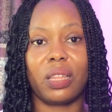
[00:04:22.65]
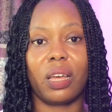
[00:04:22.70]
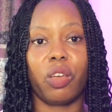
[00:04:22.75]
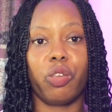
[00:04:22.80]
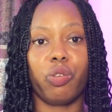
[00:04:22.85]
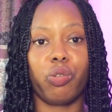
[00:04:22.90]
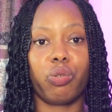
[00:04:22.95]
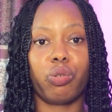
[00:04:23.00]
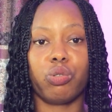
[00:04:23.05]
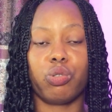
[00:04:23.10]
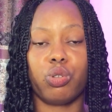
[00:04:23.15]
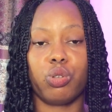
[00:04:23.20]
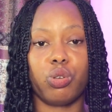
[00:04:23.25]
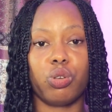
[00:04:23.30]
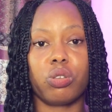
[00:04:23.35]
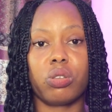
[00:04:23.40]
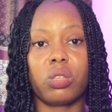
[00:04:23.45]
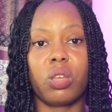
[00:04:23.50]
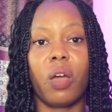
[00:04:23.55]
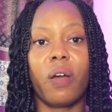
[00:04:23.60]
that you could
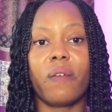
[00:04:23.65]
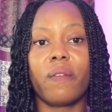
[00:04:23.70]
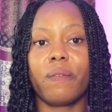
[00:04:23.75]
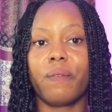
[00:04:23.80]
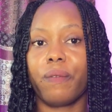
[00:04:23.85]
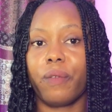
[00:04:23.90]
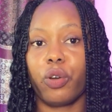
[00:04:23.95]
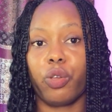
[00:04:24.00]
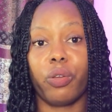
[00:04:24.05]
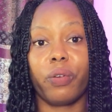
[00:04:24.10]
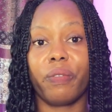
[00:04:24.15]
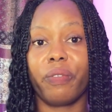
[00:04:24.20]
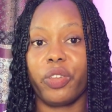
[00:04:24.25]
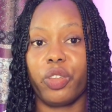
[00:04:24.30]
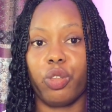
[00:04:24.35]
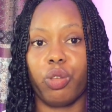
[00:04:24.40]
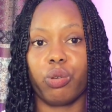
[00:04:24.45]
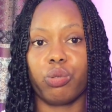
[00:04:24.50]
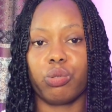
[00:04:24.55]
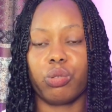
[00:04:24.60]
use for your
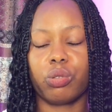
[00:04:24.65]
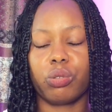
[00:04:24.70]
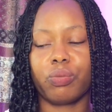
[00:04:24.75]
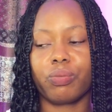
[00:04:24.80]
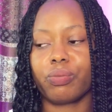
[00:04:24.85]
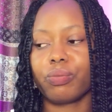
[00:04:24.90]
videos.